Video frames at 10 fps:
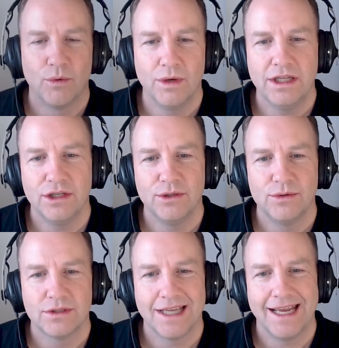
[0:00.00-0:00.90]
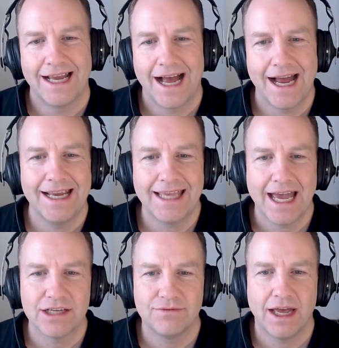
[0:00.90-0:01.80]
we use a high
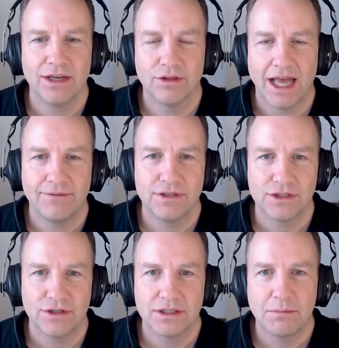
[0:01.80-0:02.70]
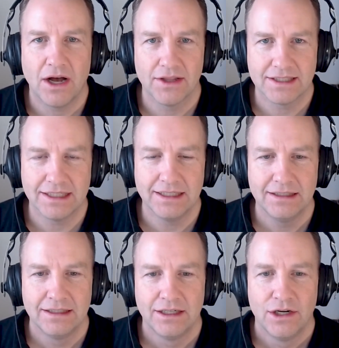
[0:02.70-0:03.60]
cash value life insurance policy
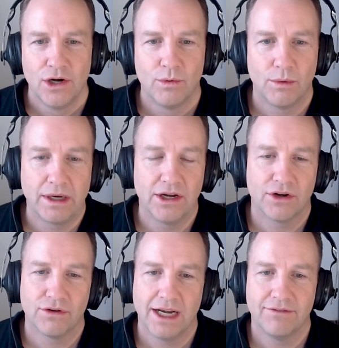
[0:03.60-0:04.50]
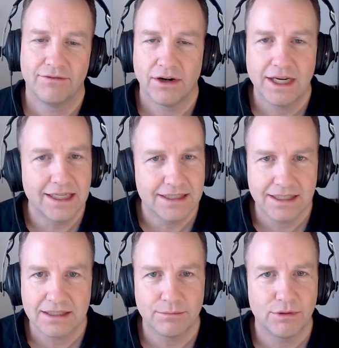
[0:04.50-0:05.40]
where we can create a very
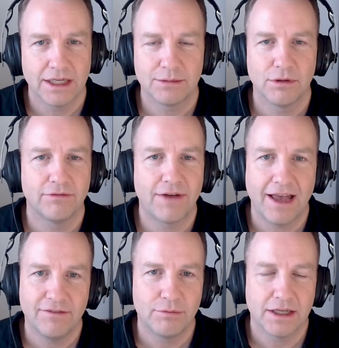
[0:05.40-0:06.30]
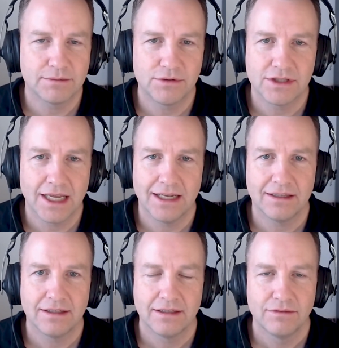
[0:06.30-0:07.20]
consistent, predictable
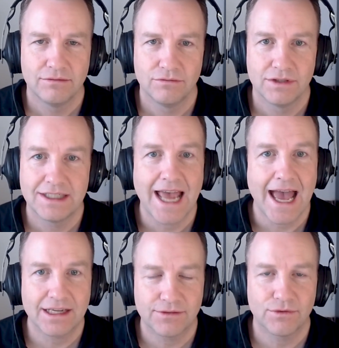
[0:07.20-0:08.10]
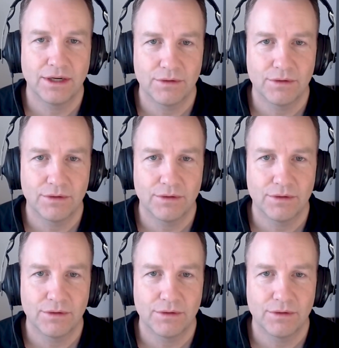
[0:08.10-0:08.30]
5+% tax-free